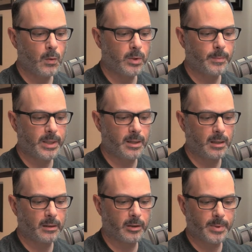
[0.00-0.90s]
would be a
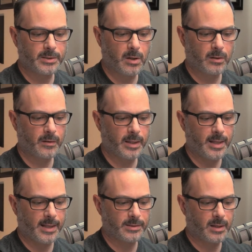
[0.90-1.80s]
little bit darker than
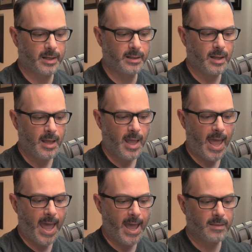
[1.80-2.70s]
that side,
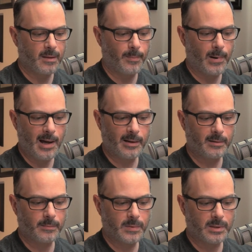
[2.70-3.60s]
and the
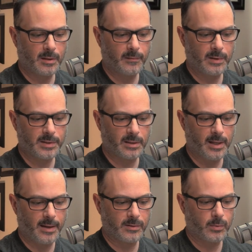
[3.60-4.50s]
bottoms of these
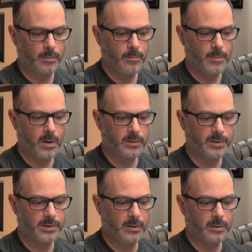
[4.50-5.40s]
clouds would
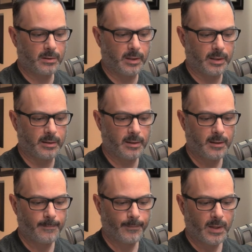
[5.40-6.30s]
most certainly
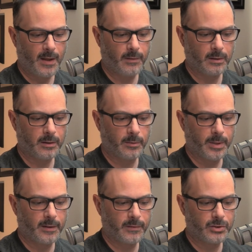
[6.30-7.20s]
have a little
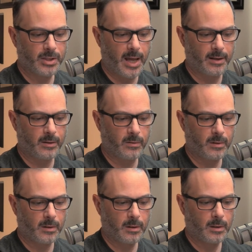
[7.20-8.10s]
bit of a shadow.
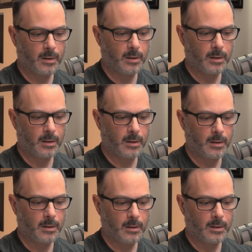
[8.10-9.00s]

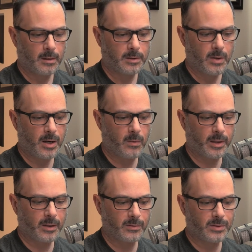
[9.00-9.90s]
So I don't
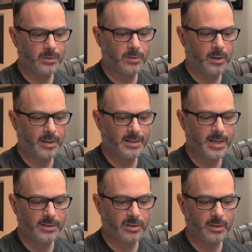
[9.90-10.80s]
want to go too dark. That's
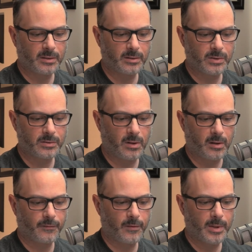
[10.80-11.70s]
actually a little too
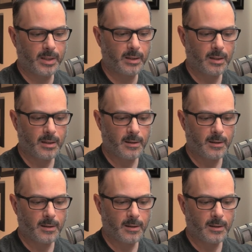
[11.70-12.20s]
dark for me.